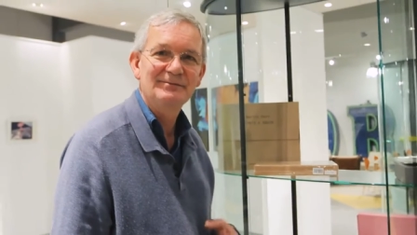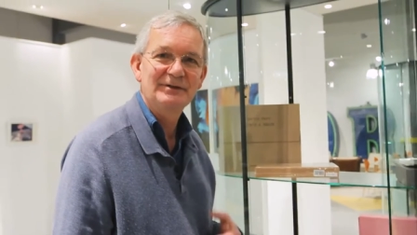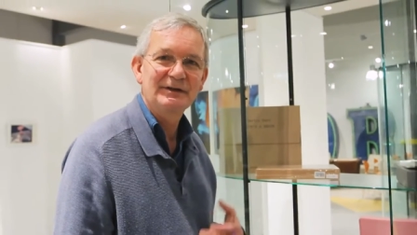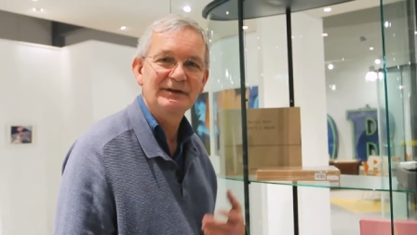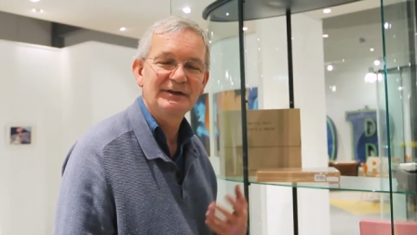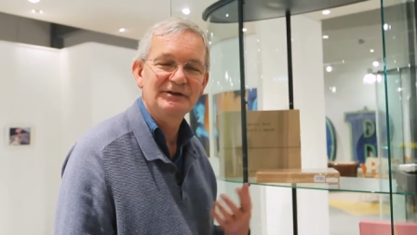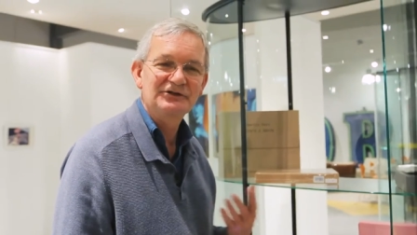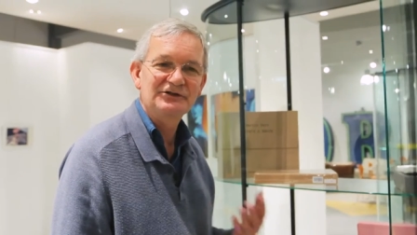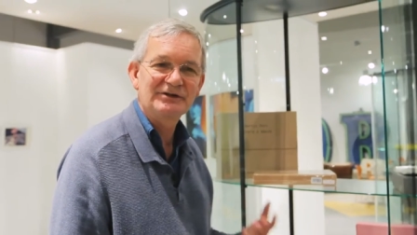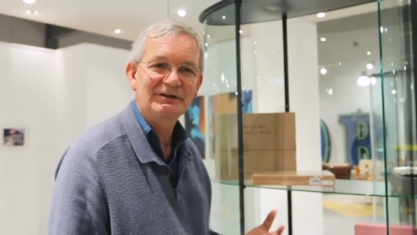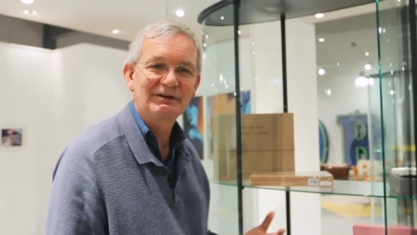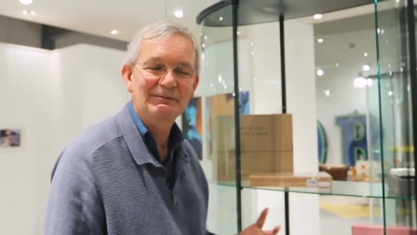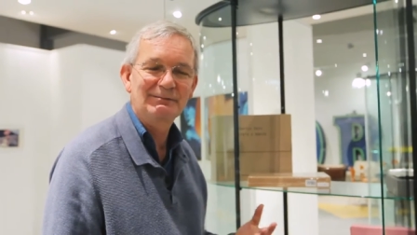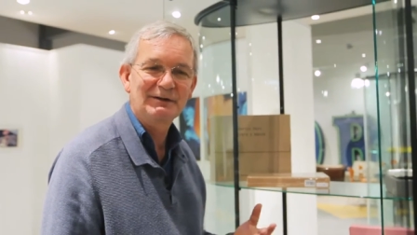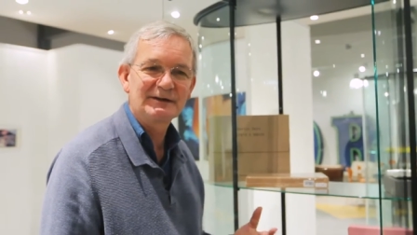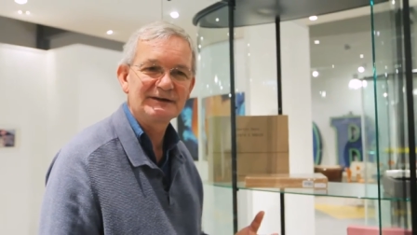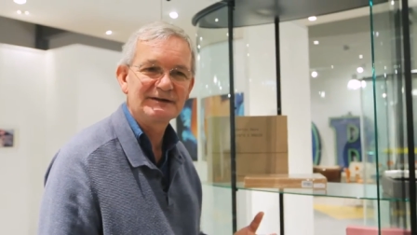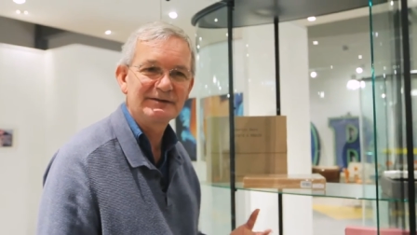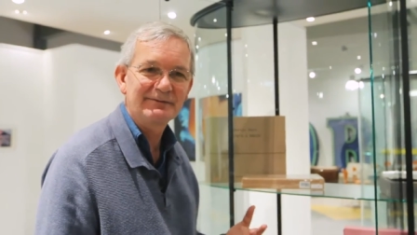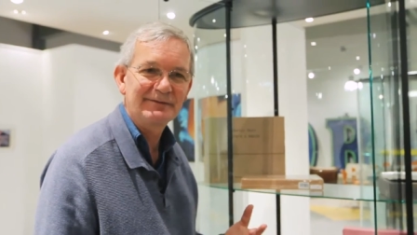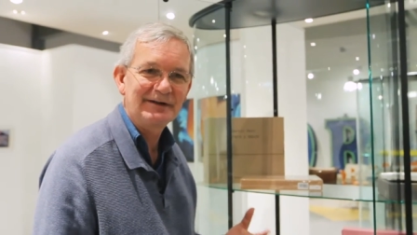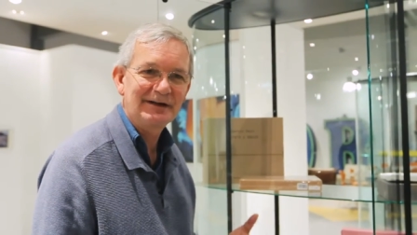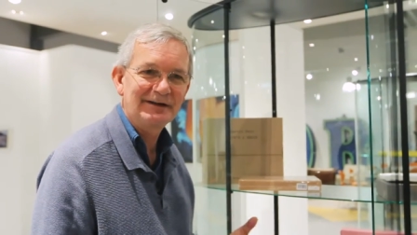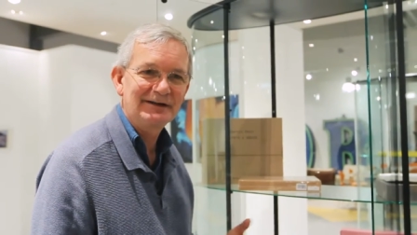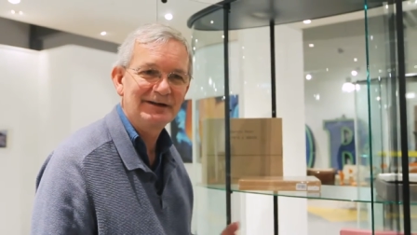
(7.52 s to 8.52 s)
but the cherry
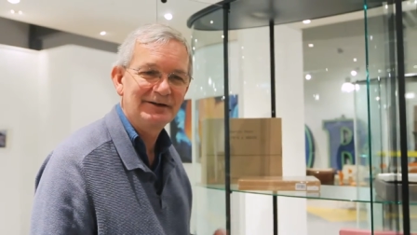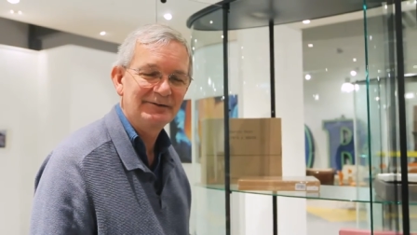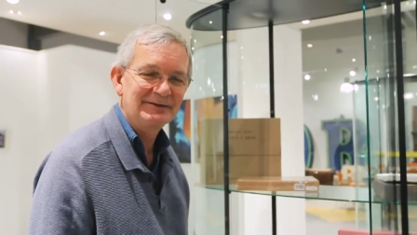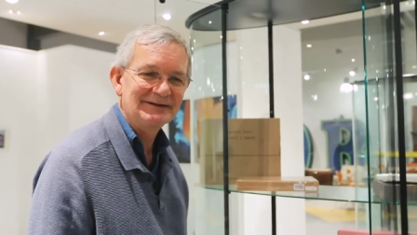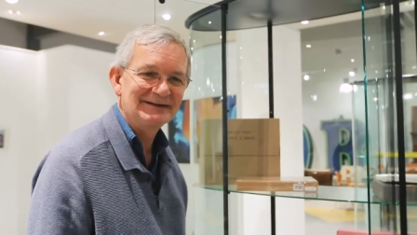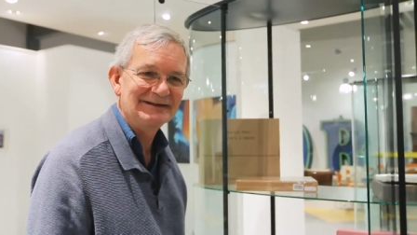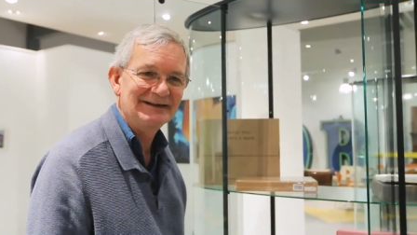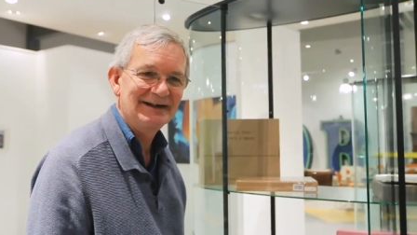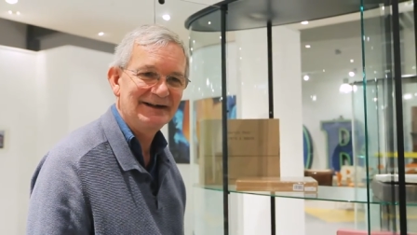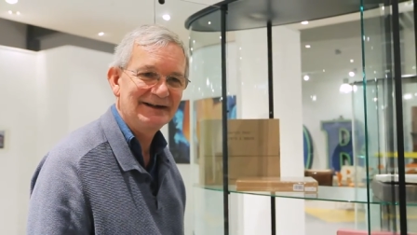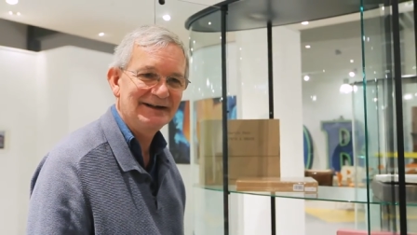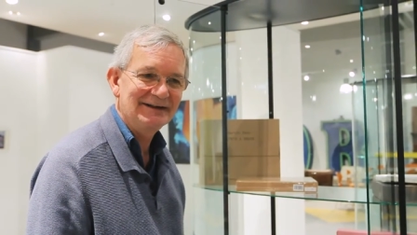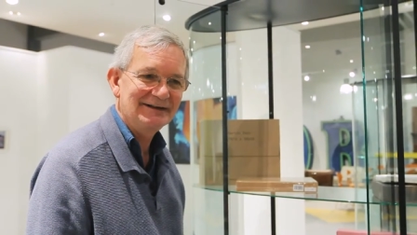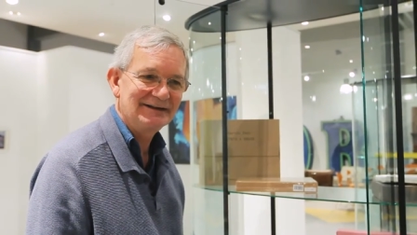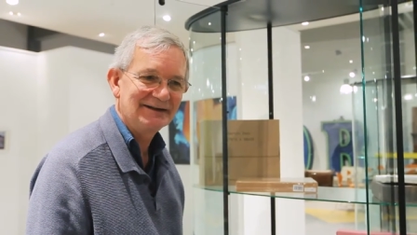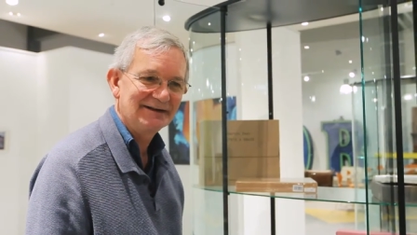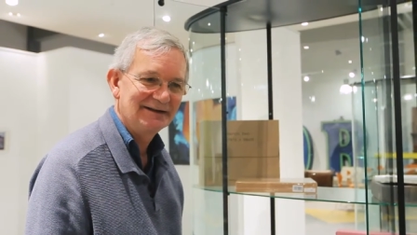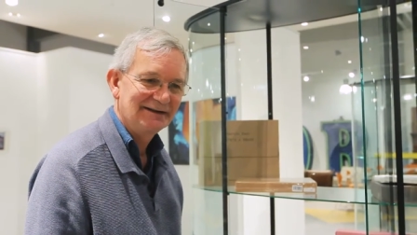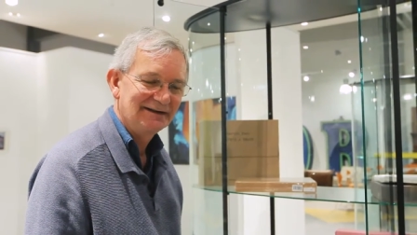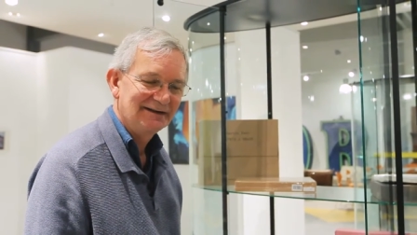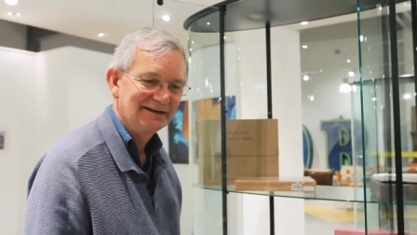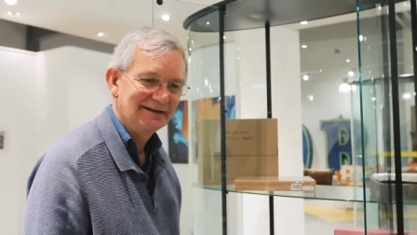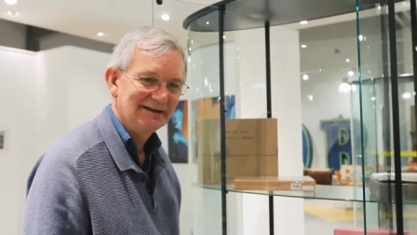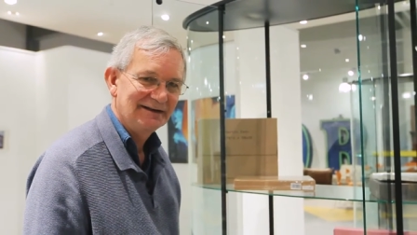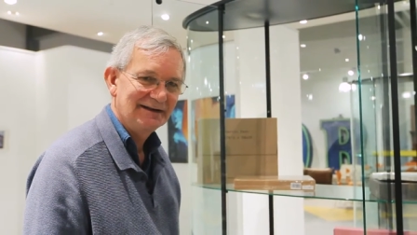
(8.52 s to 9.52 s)
blossom that year was late,
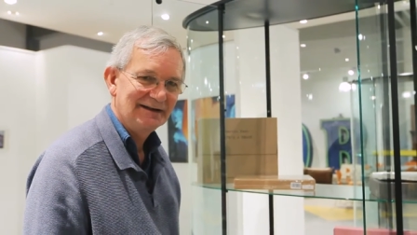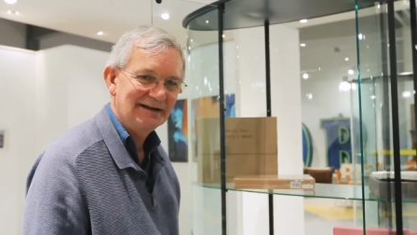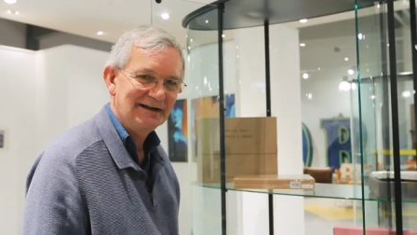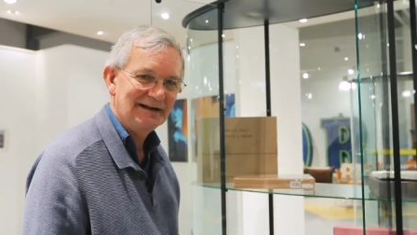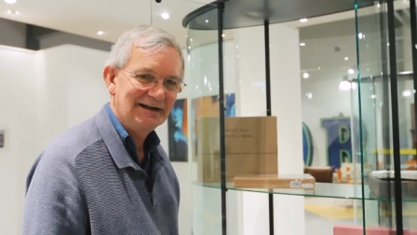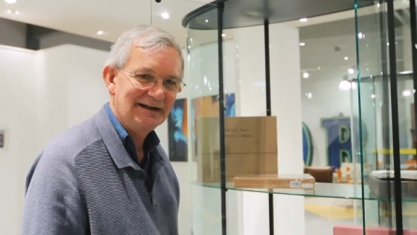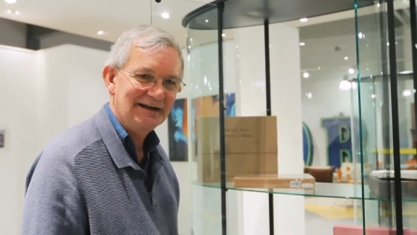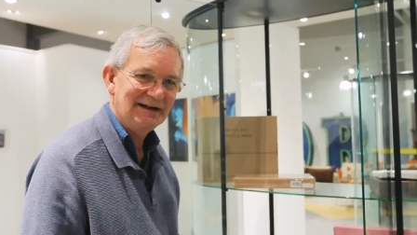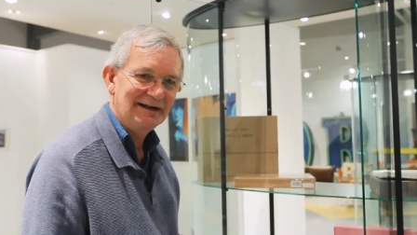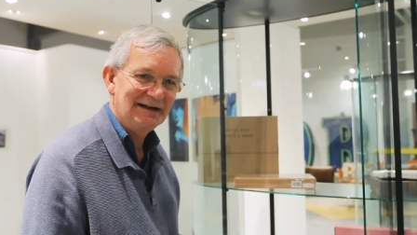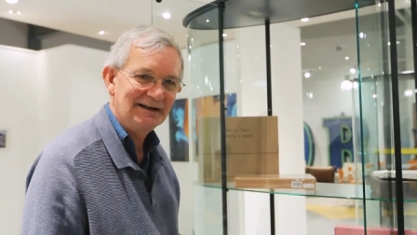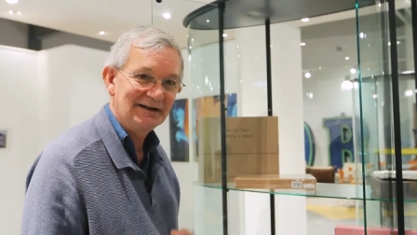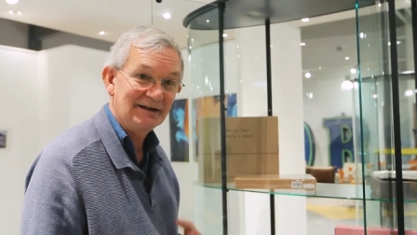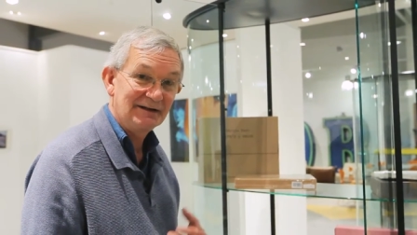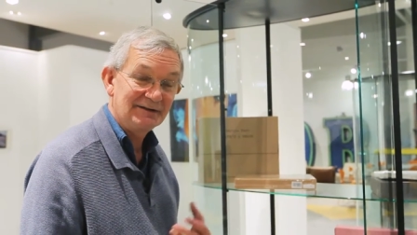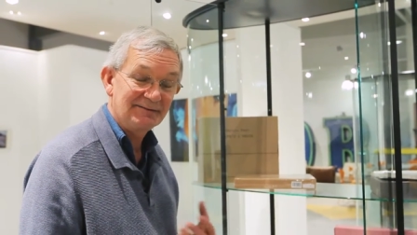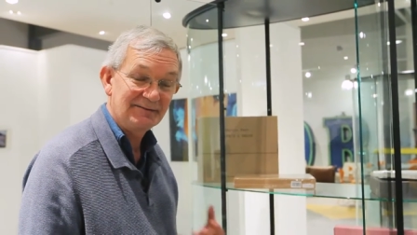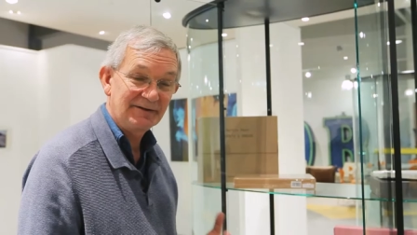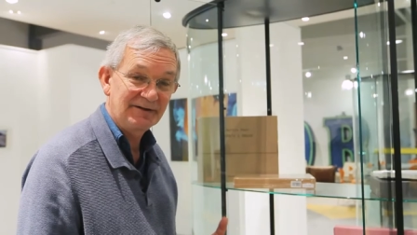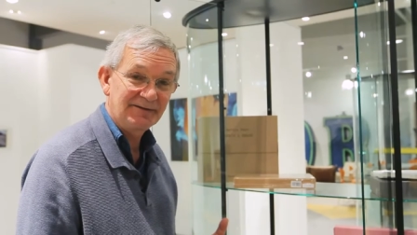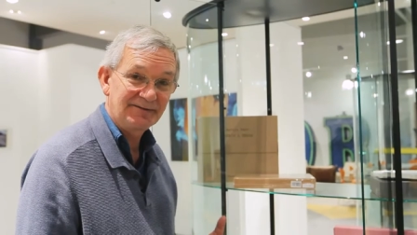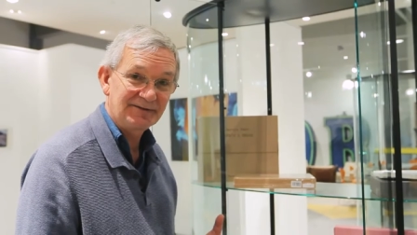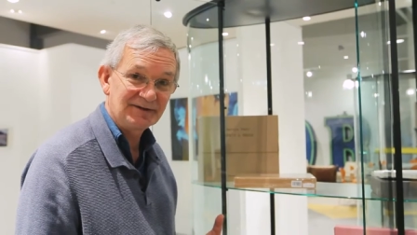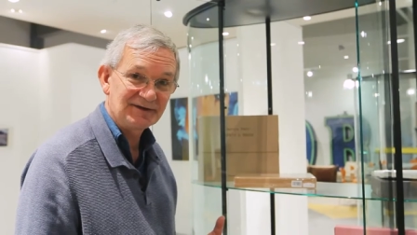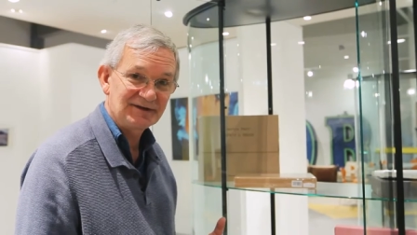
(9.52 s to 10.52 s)
and I was
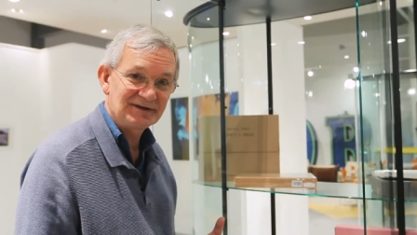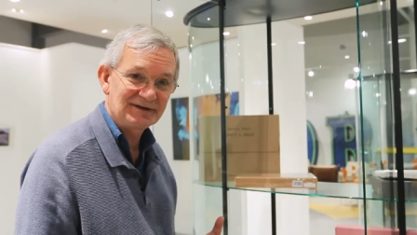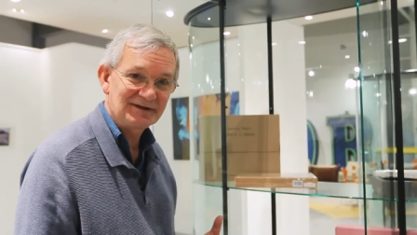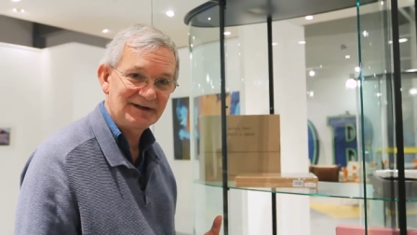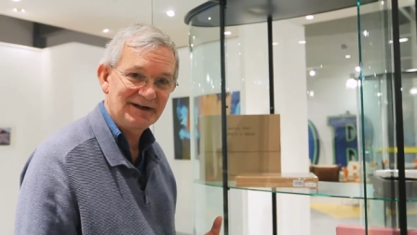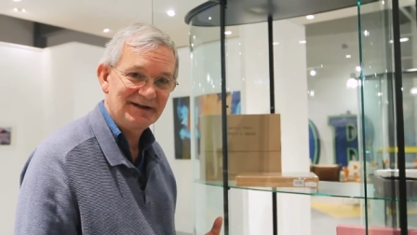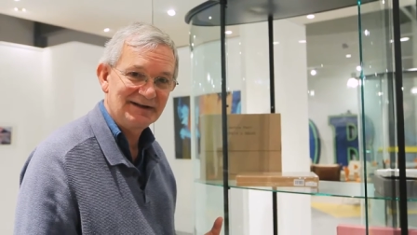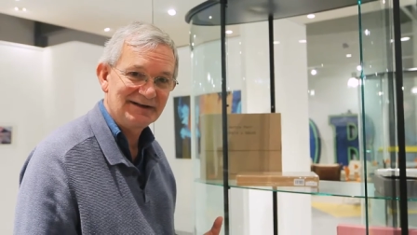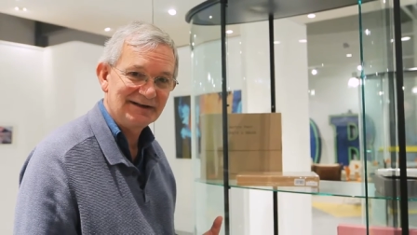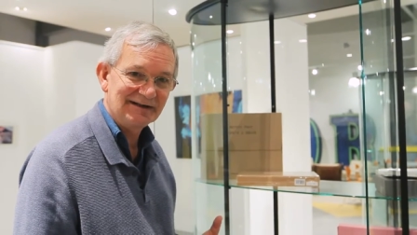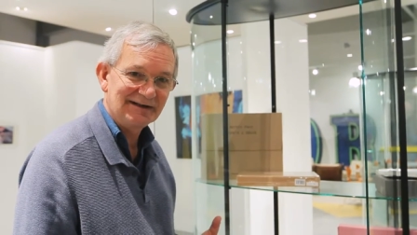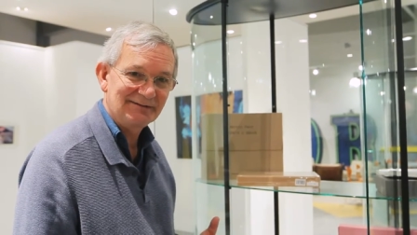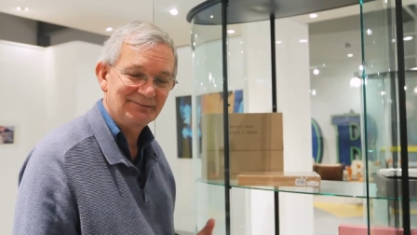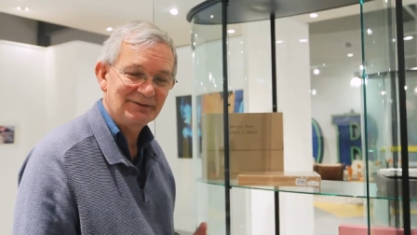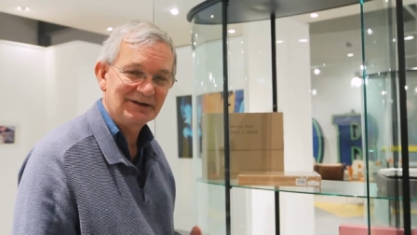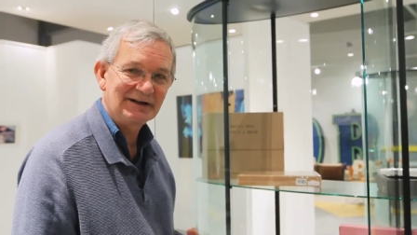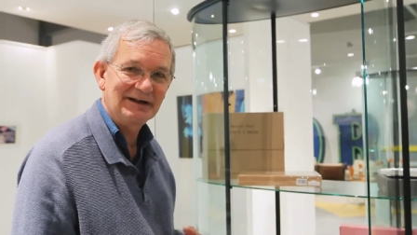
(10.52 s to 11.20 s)
very frustrated.